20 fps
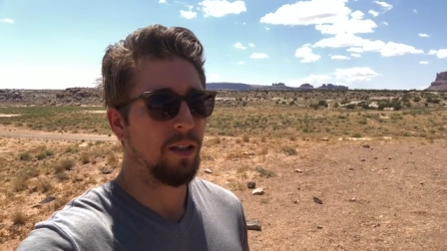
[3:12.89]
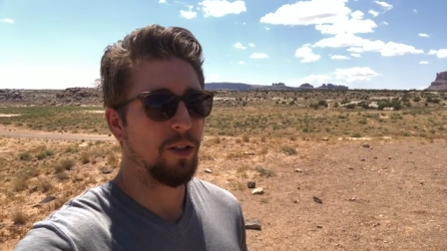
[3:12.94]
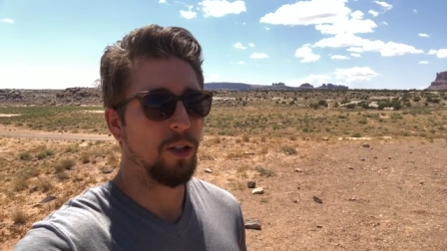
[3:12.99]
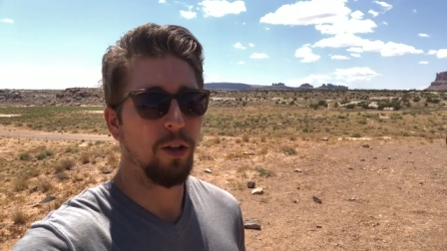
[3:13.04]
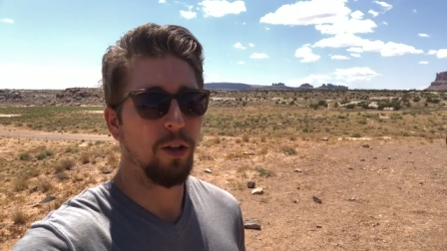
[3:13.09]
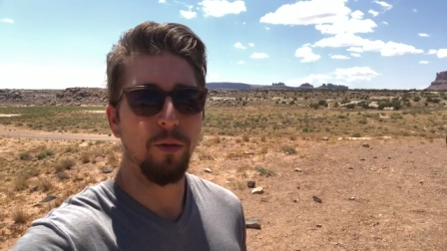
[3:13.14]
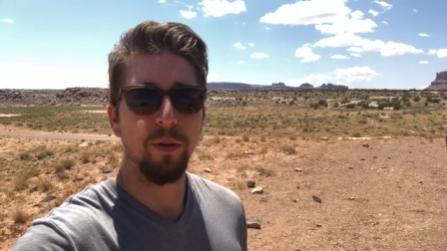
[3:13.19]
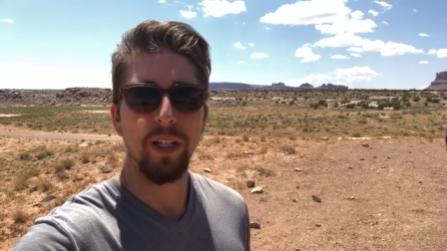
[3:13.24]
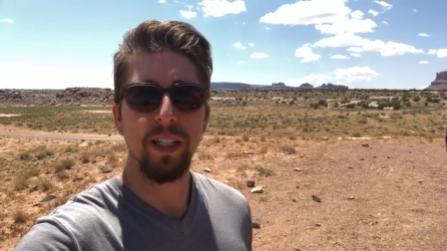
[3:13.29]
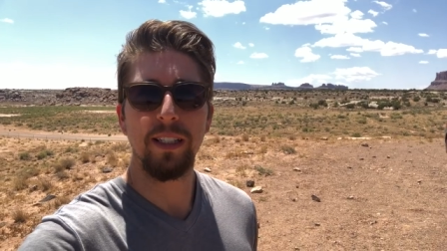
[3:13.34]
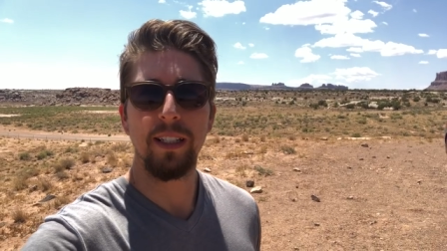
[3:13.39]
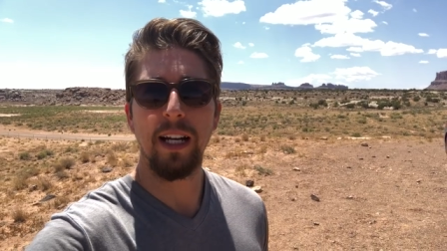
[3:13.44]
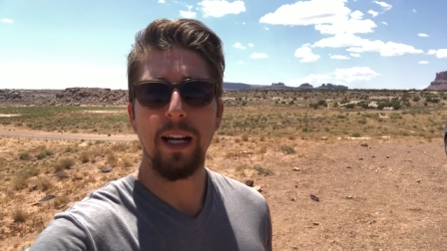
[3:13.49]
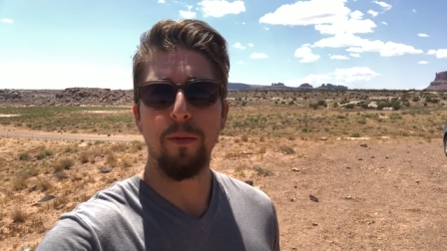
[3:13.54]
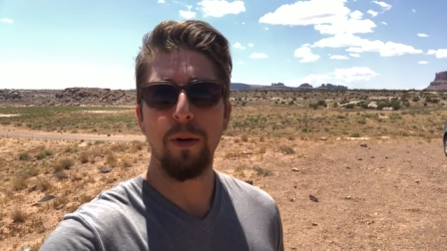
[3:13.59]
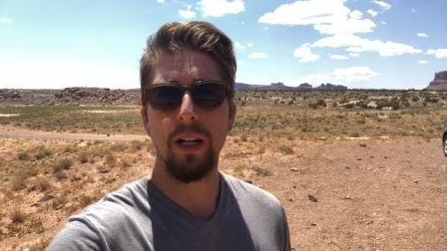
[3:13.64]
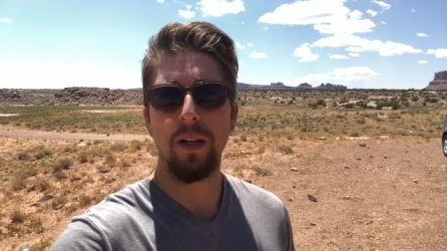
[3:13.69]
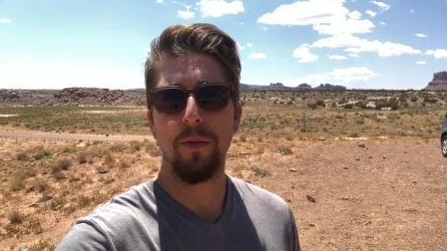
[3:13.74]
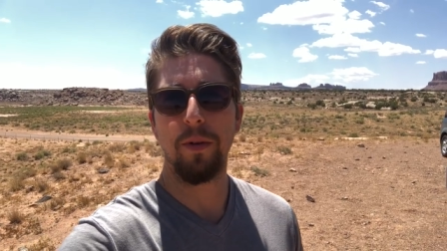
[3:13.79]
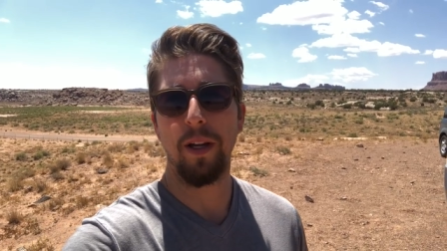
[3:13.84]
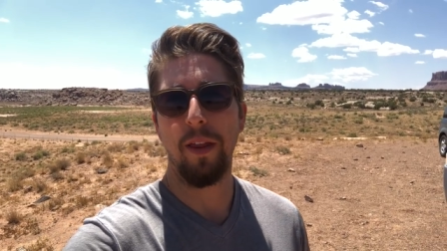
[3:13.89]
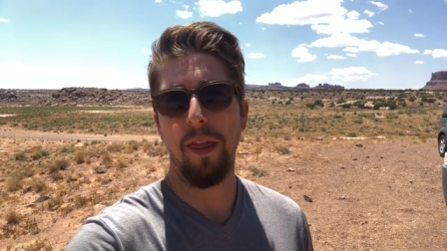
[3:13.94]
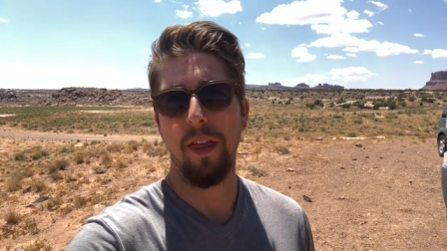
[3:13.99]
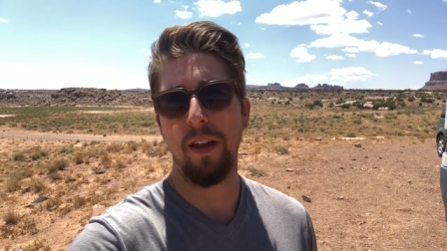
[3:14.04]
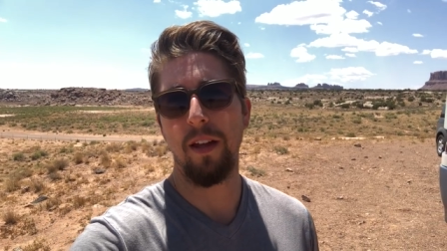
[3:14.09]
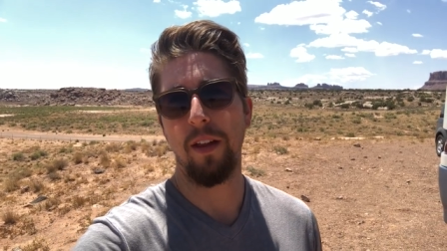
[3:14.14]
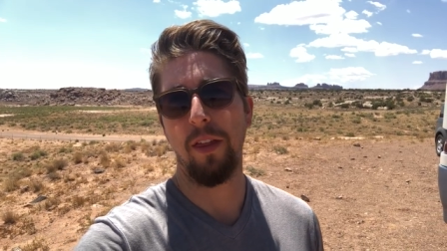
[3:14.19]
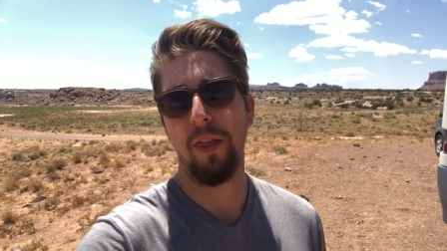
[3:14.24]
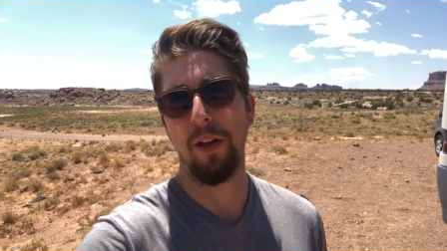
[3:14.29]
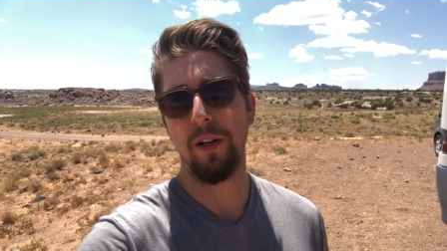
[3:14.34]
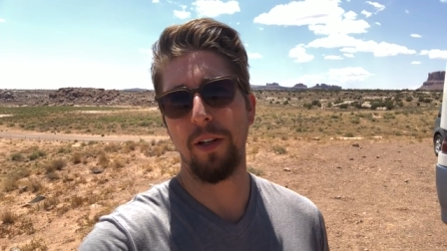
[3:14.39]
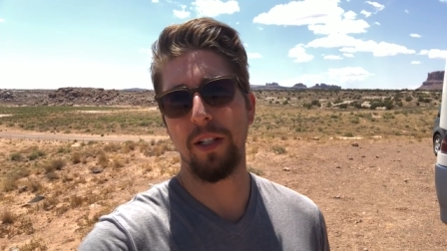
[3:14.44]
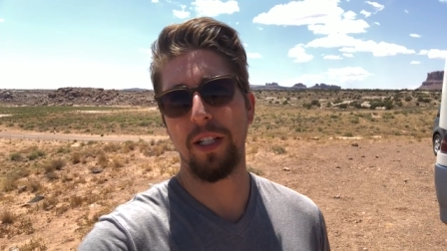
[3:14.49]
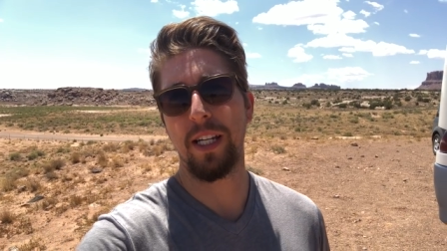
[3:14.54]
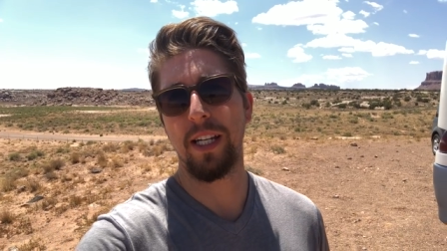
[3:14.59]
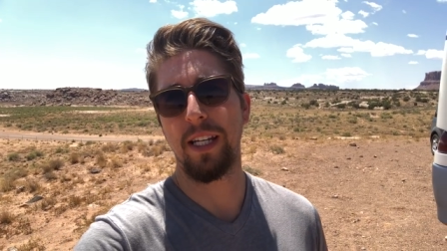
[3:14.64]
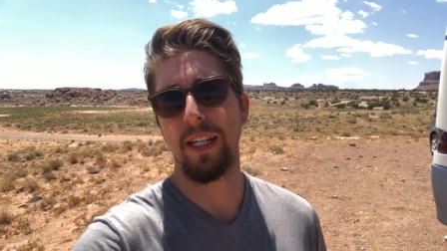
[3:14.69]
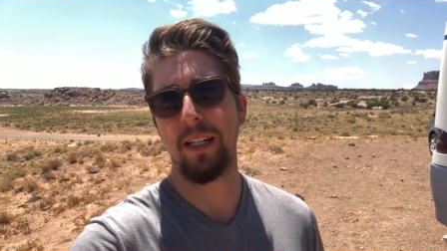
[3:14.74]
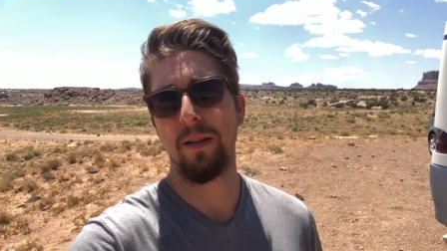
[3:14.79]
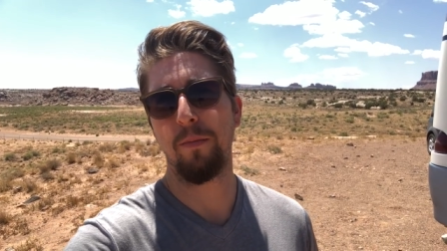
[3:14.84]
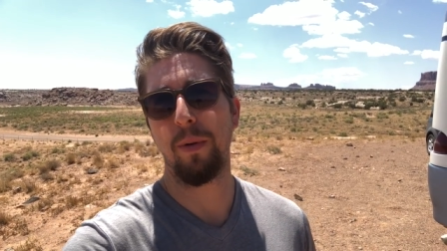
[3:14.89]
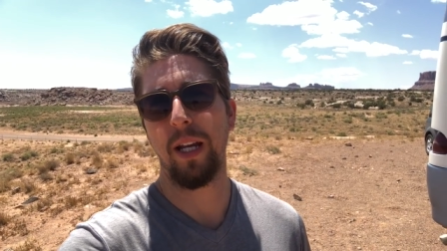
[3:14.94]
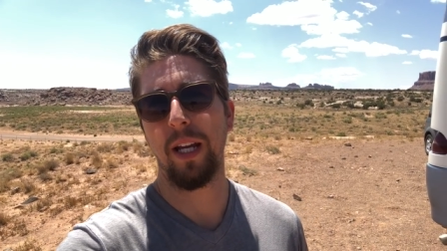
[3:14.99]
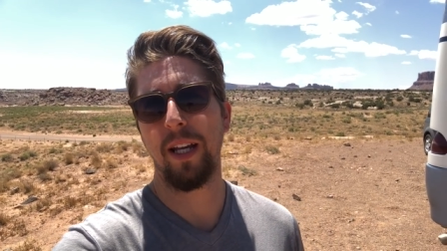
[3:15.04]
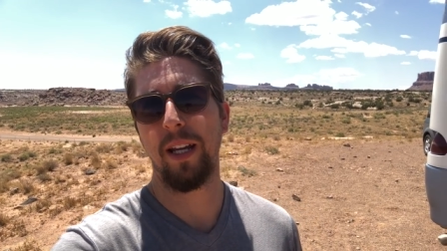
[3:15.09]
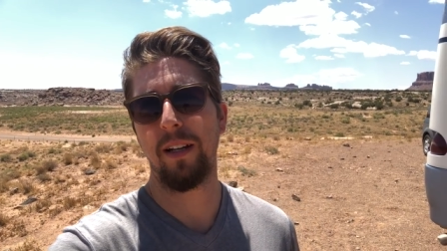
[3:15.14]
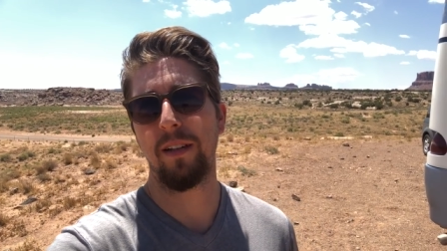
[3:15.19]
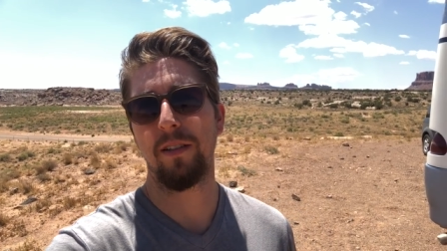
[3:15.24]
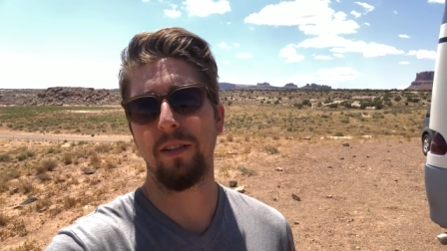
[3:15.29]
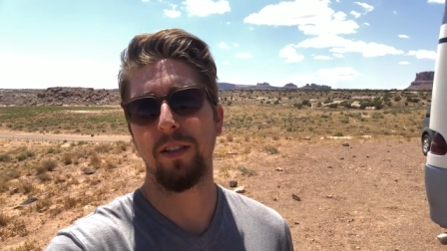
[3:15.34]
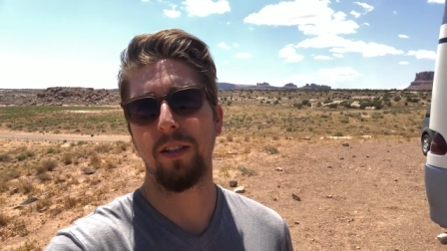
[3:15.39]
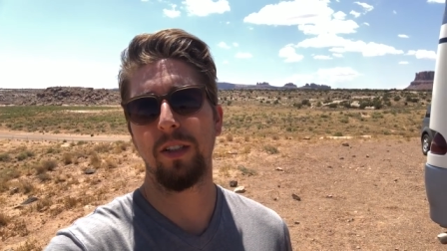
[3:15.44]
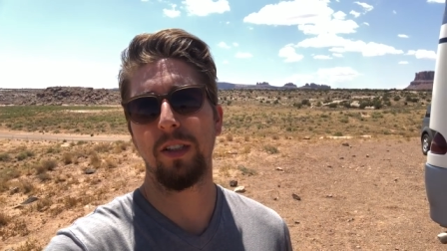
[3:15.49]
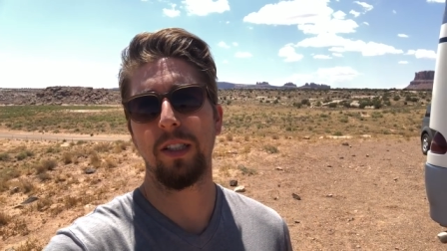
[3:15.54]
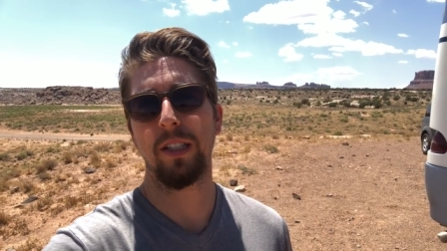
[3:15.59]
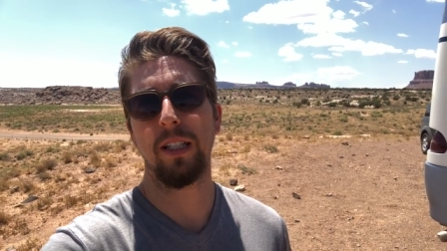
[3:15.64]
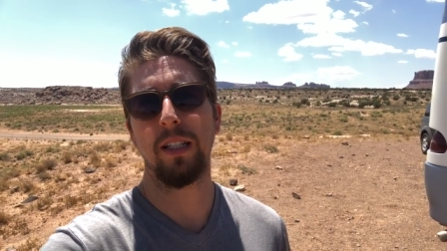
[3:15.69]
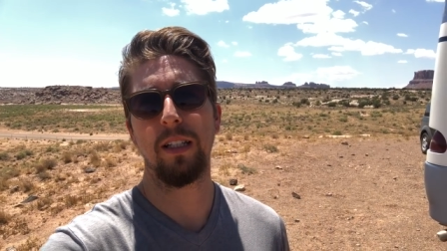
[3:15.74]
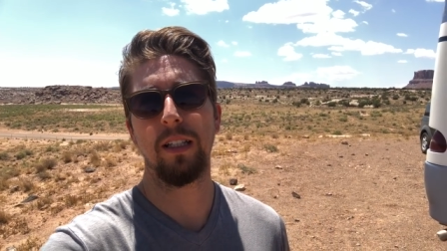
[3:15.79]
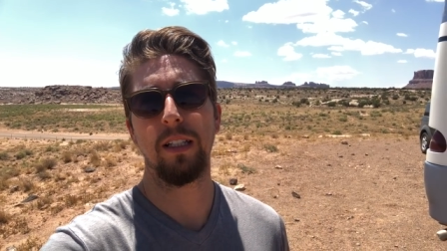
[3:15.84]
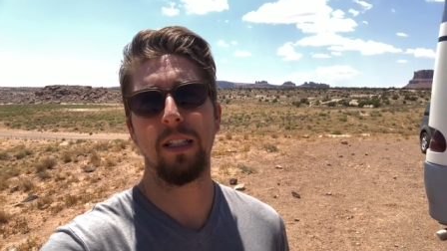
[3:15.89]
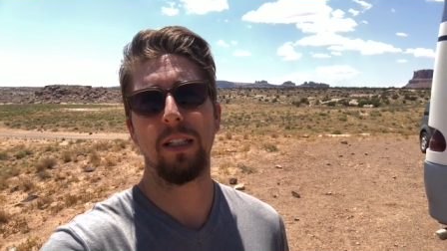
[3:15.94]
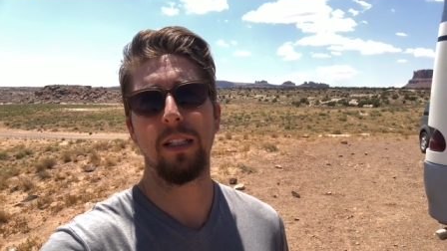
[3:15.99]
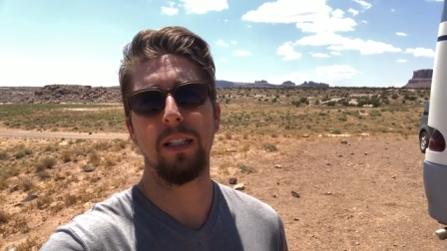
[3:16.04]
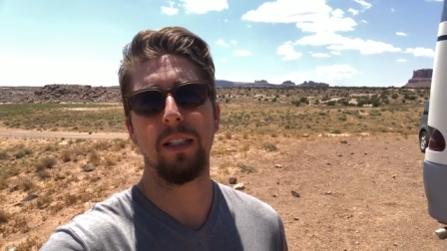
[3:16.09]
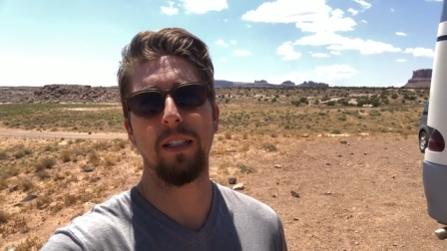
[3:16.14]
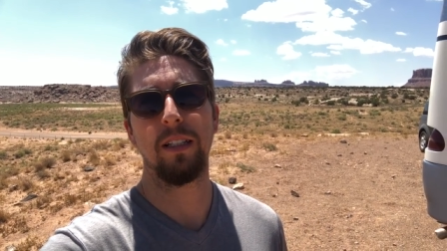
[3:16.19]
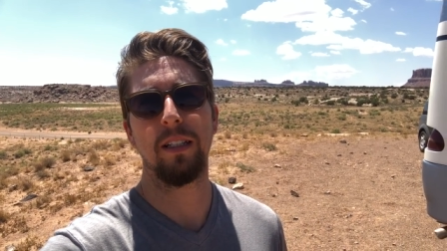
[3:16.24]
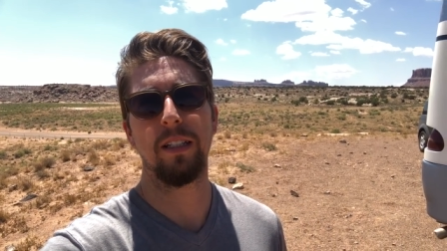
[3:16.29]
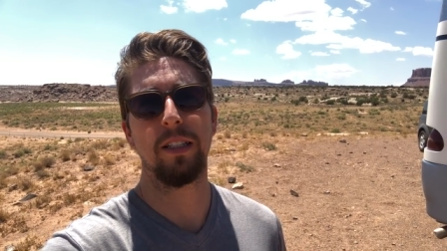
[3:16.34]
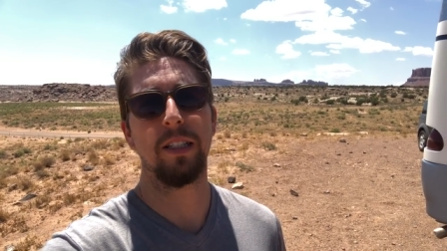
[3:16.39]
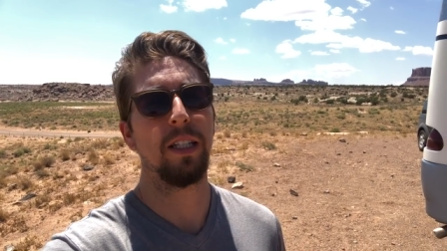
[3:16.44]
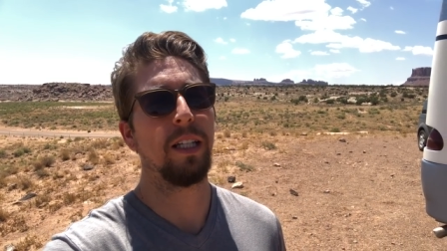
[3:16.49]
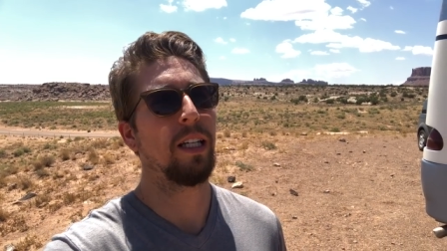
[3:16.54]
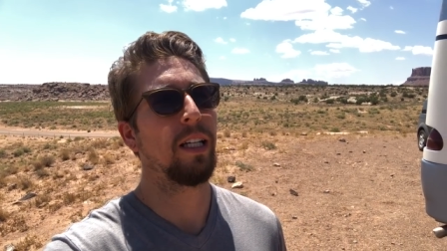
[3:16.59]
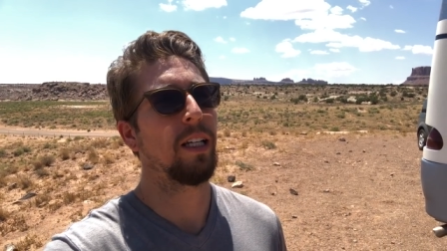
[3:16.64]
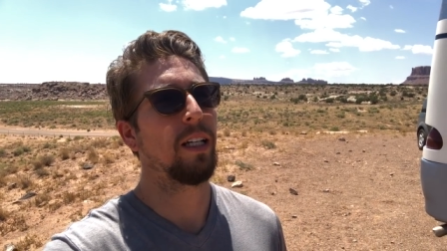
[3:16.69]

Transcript: So the reason I went with 13 panels is